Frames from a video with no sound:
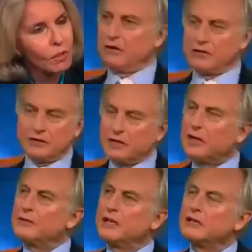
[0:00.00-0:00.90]
No, I don't think.
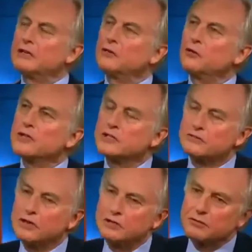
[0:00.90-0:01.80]
I mean, I, I always
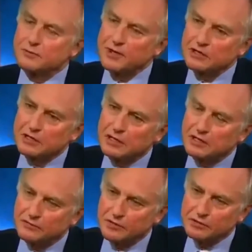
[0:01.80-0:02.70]
try to respect the
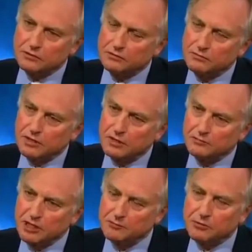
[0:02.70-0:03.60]
individual
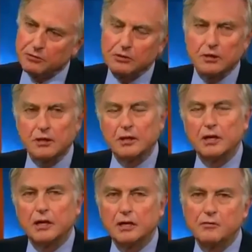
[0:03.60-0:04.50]
people
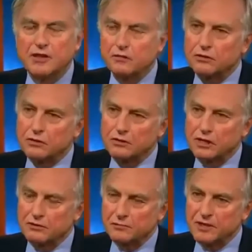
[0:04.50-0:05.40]
uh, whether or not
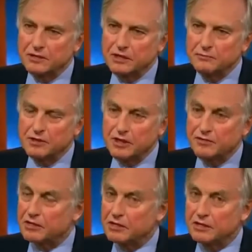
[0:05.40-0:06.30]
I respect their
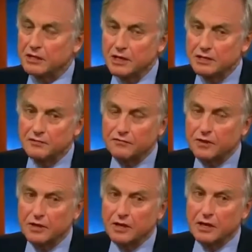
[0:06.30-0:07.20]
beliefs. And in the case of
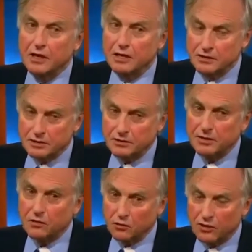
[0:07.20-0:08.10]

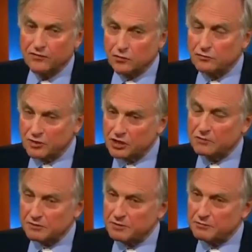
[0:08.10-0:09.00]
the of sort of
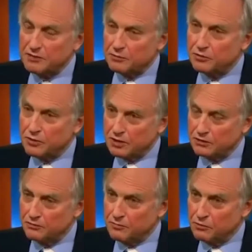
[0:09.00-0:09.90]
bishops, I mean, people who are,
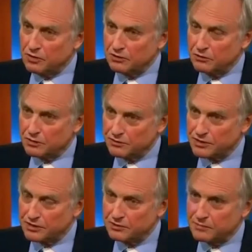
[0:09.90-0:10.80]
who, who are, who are
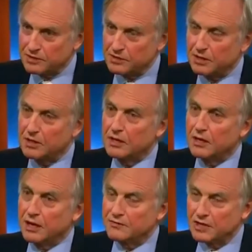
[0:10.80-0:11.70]
Christian but
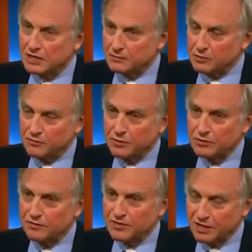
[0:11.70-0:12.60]
have sensible
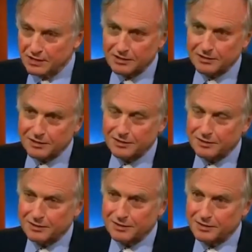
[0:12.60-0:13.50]
views of science,
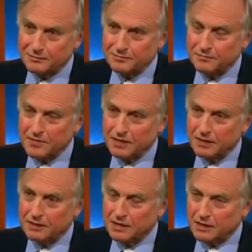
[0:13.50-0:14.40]
um,
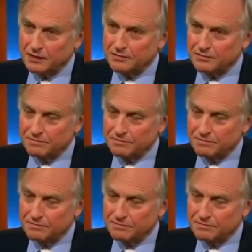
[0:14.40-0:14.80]
then I,